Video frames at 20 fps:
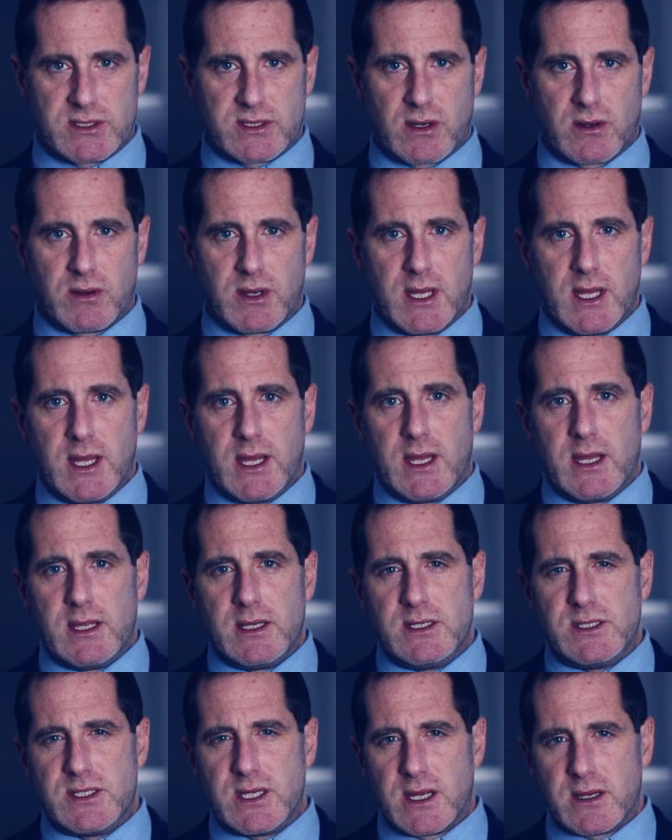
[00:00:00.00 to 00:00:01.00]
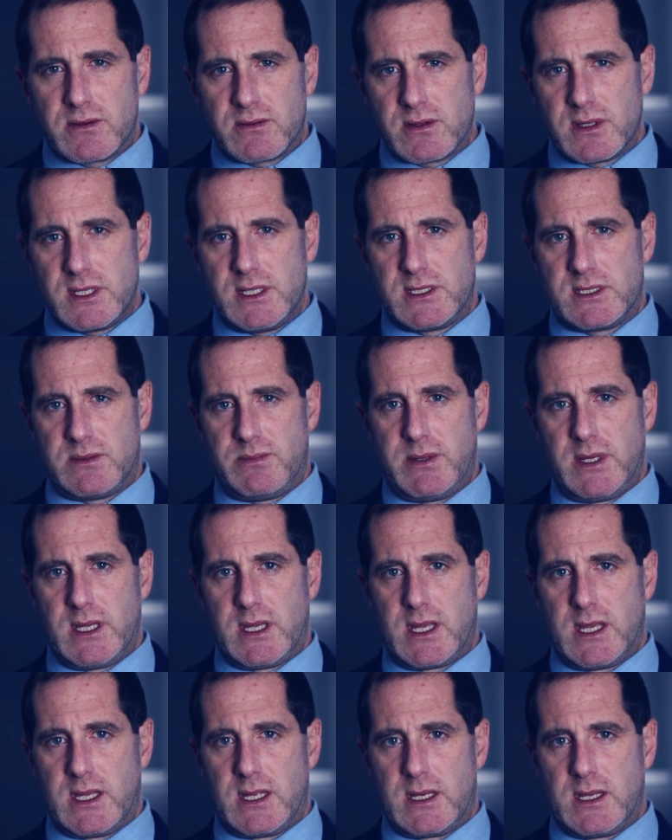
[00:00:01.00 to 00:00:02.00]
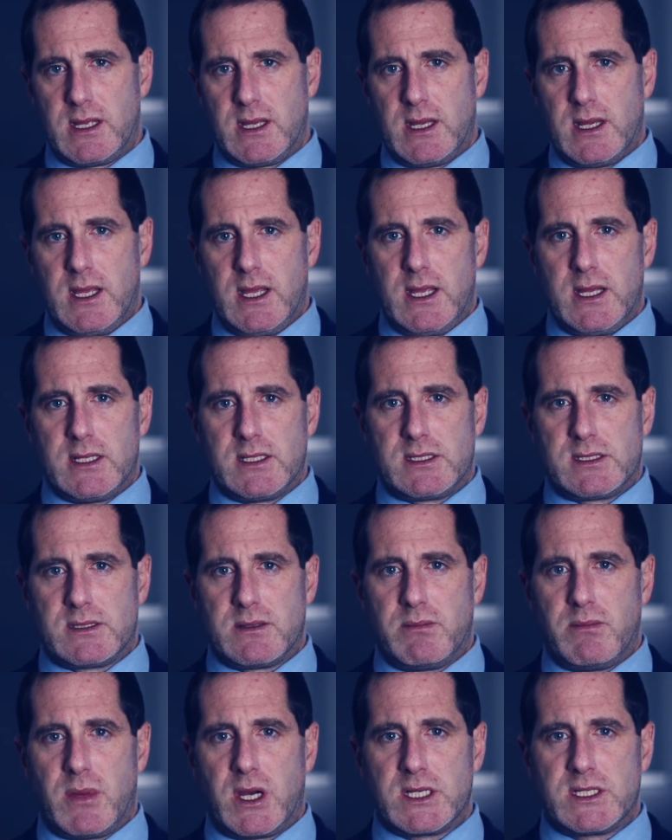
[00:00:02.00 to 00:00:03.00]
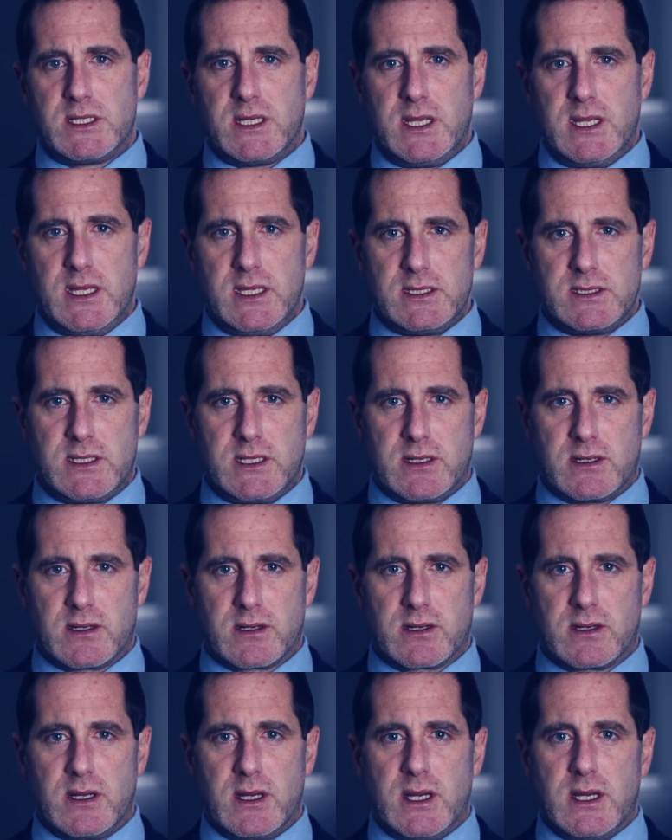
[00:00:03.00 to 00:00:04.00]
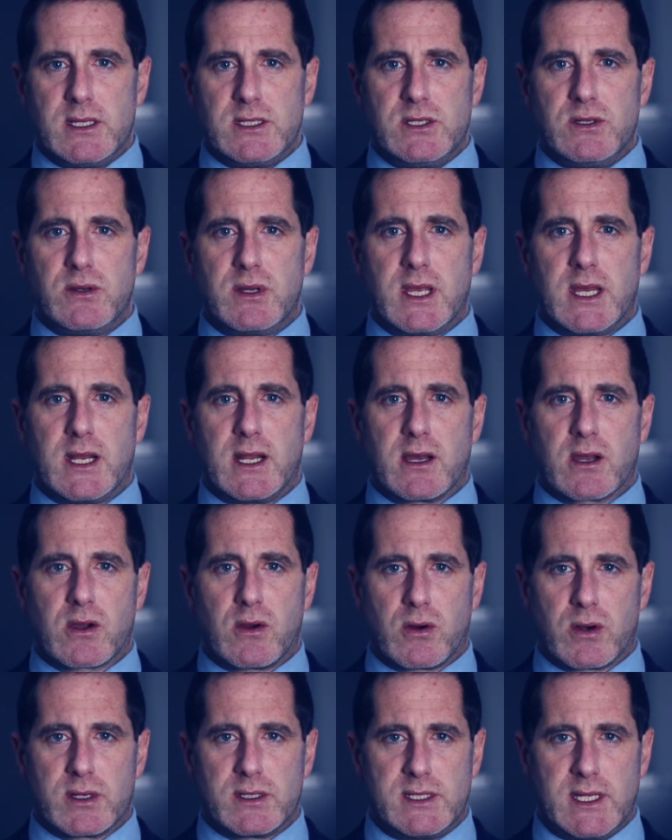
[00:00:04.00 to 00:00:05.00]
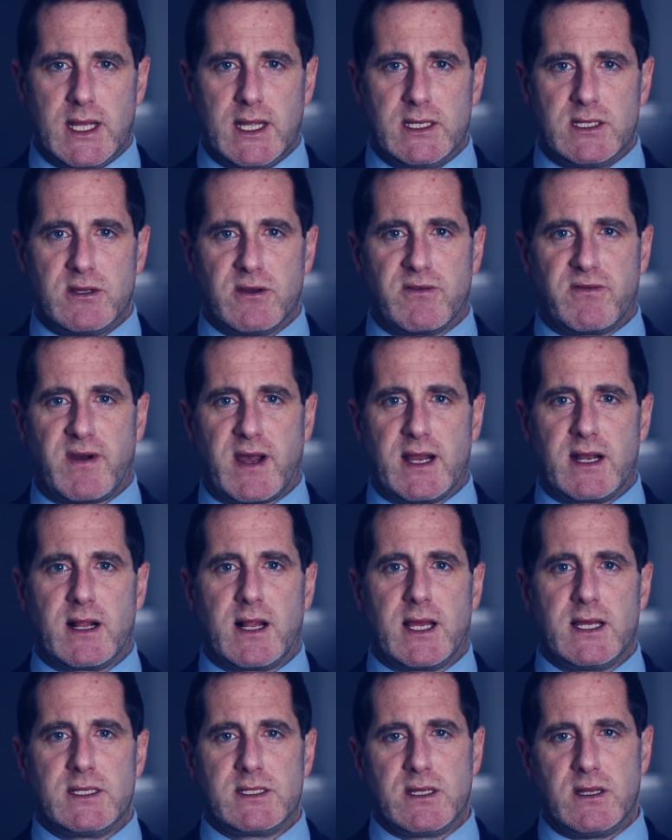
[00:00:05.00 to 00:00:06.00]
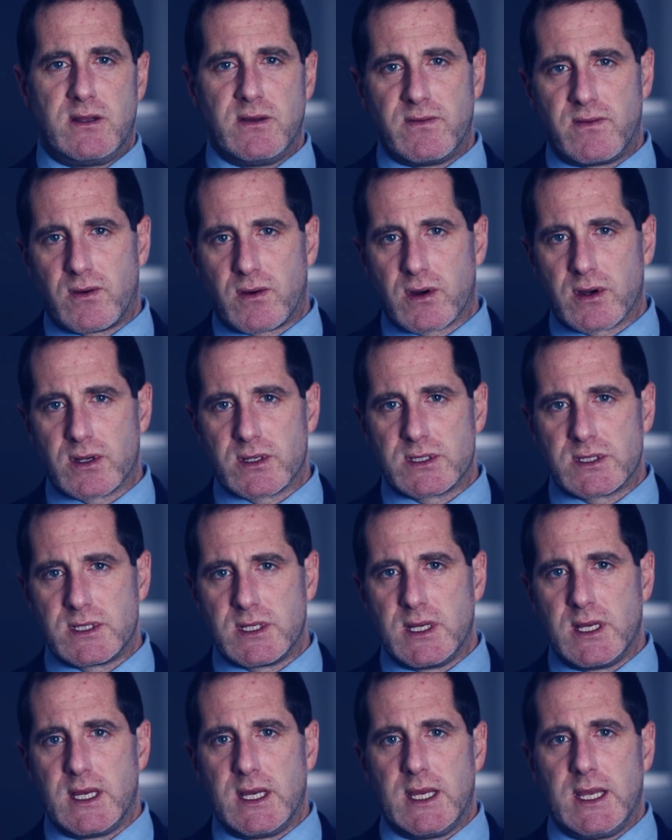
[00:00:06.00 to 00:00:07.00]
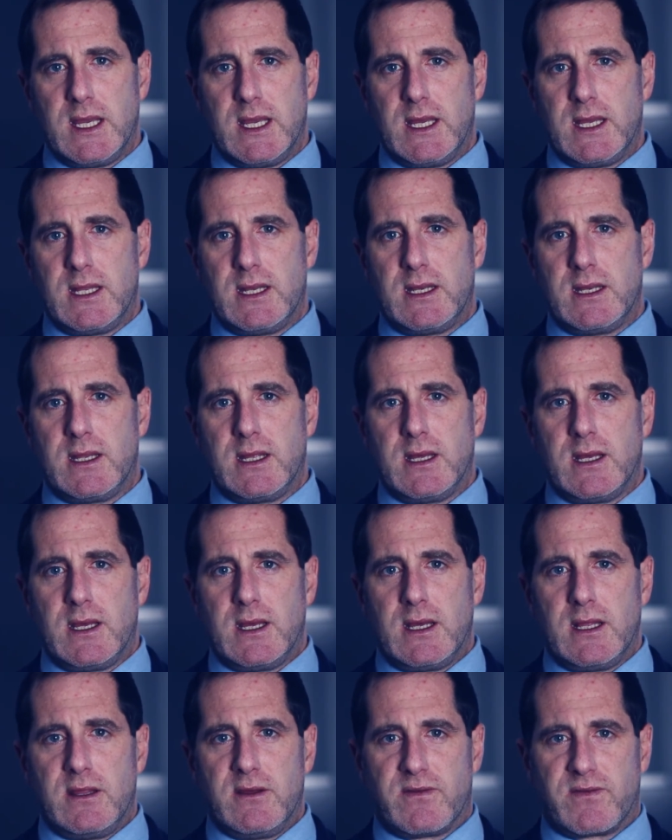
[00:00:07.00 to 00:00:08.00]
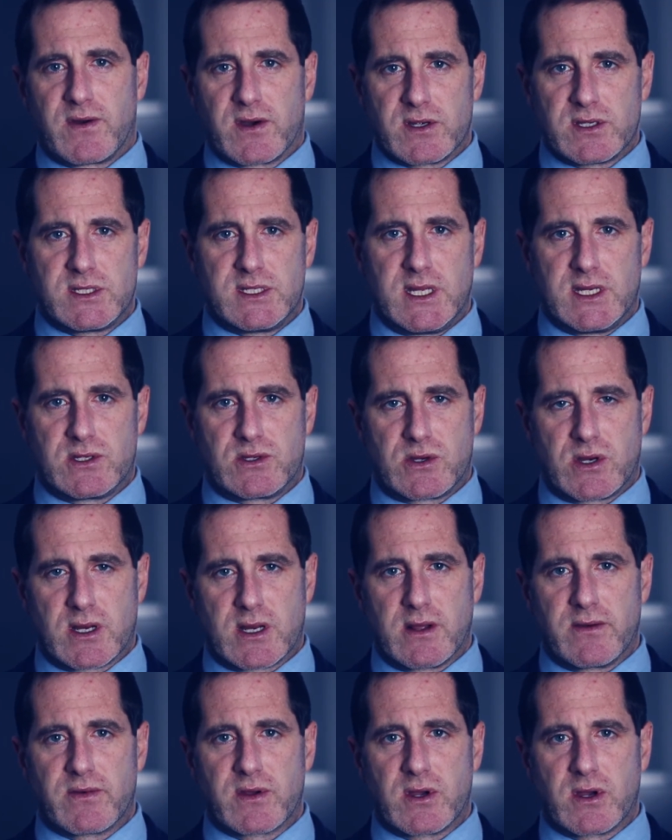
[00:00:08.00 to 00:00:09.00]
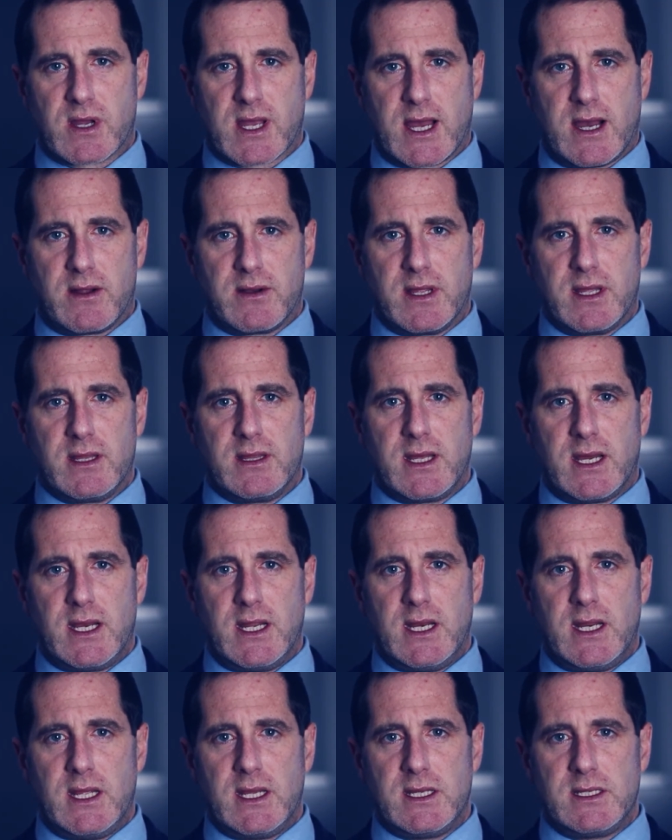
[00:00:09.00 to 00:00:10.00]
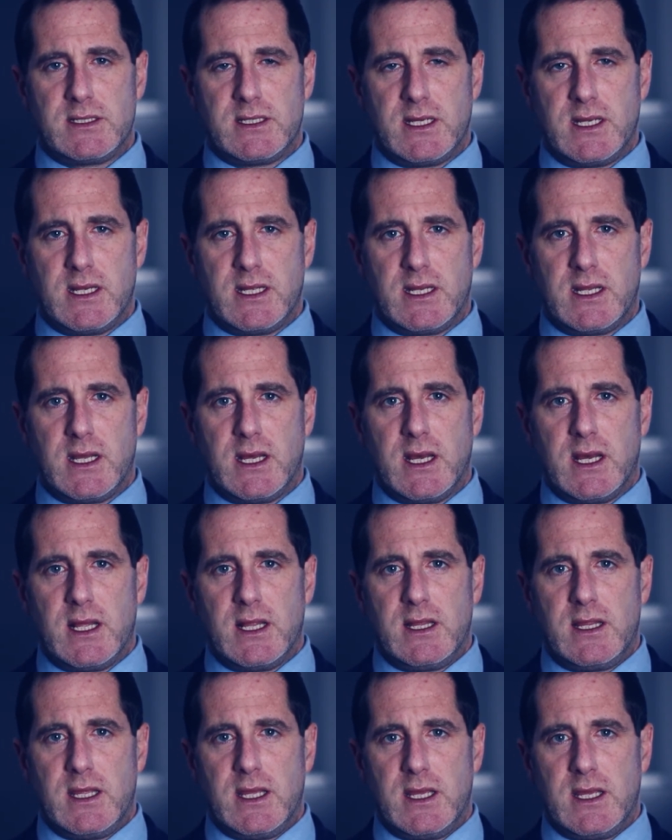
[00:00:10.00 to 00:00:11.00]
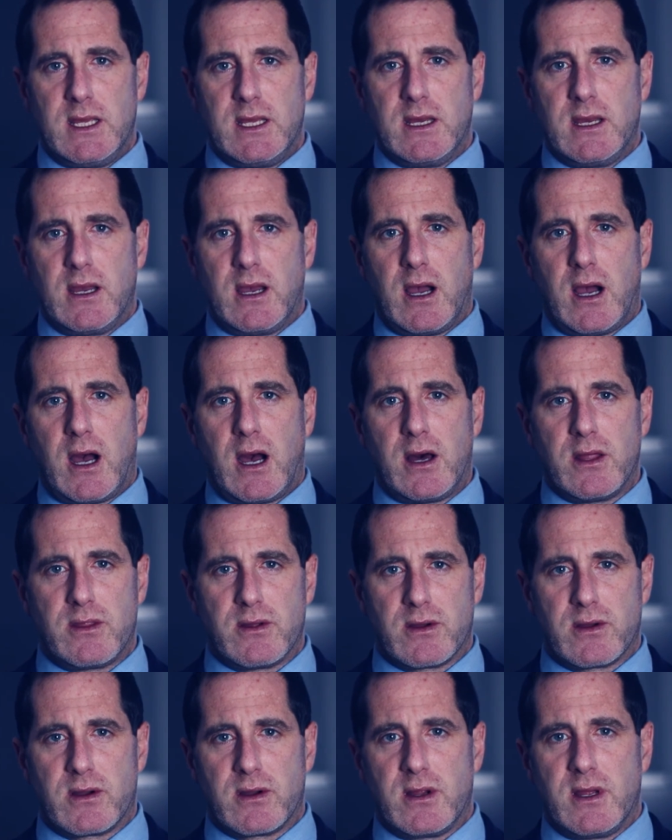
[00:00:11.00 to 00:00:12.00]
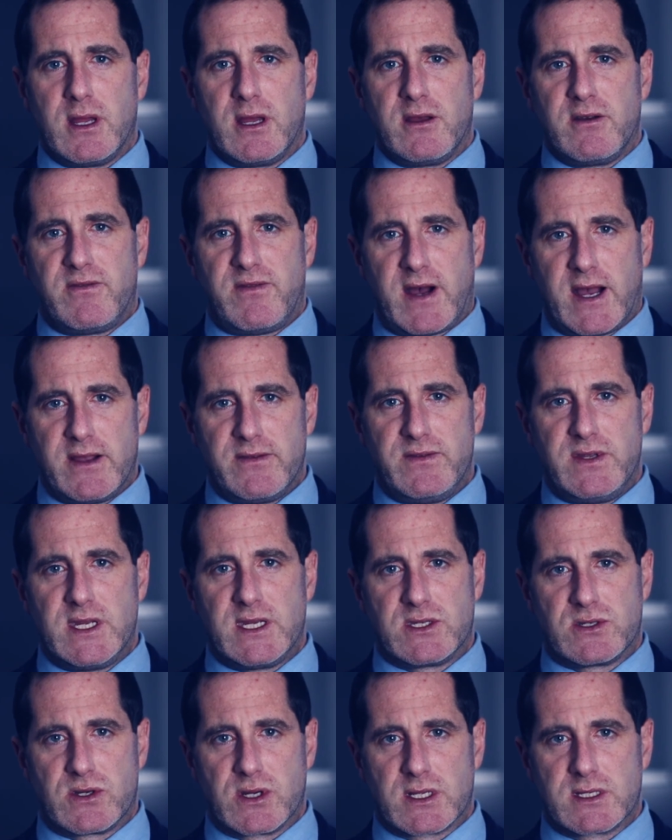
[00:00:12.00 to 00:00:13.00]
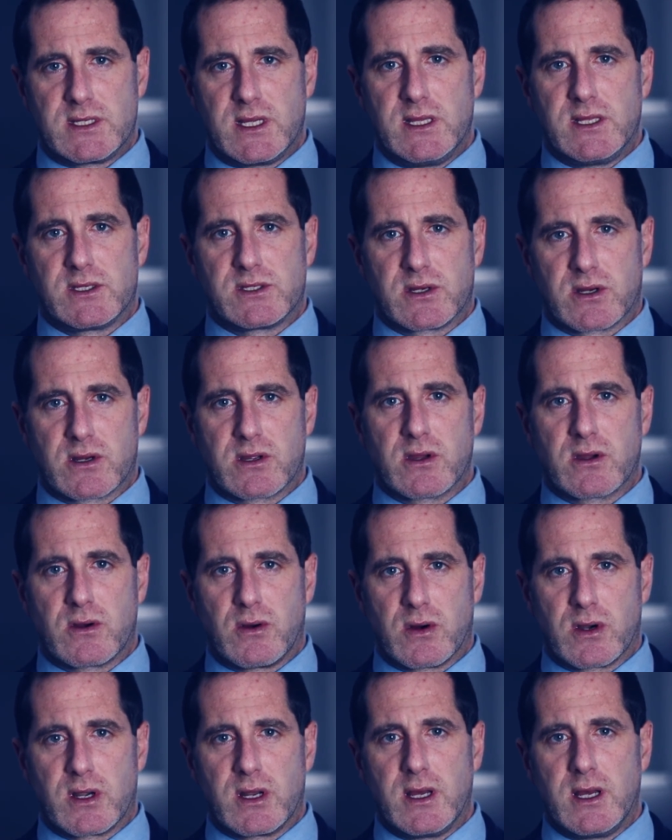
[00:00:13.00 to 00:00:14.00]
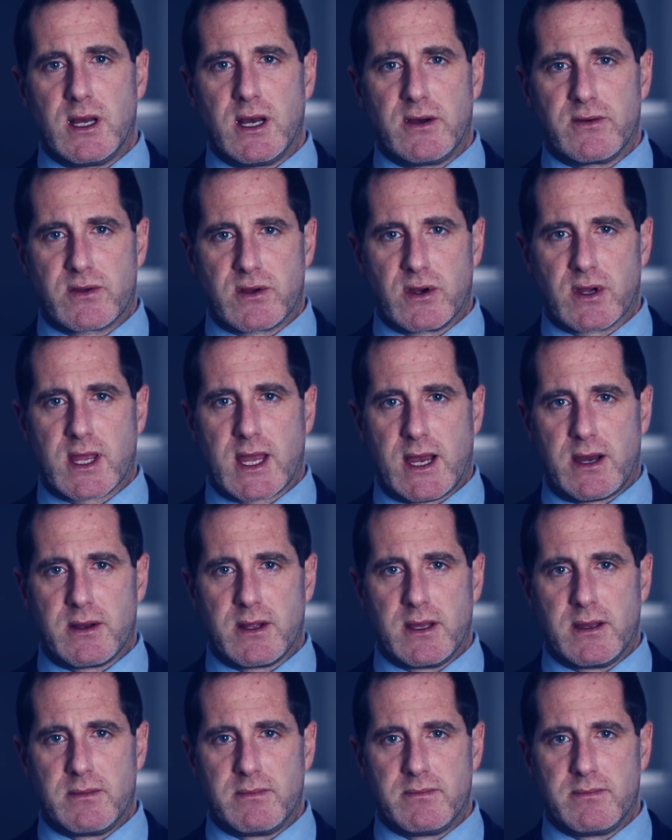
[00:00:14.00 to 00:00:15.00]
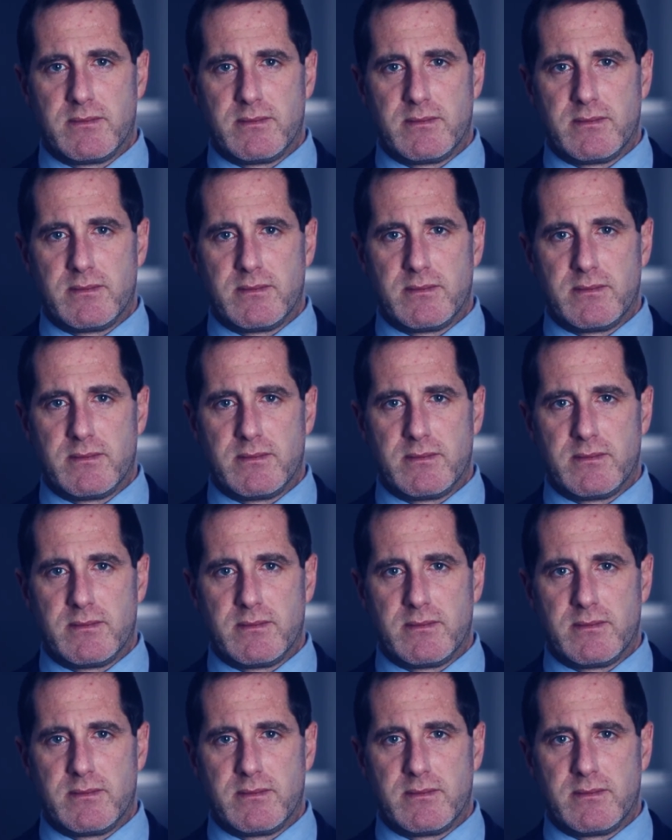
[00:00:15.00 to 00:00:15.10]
So generally speaking, it's much easier to get a court date to finalize a divorce in the 1st District of Cook County than it is in the other 5 districts in the Circuit Court of Cook County.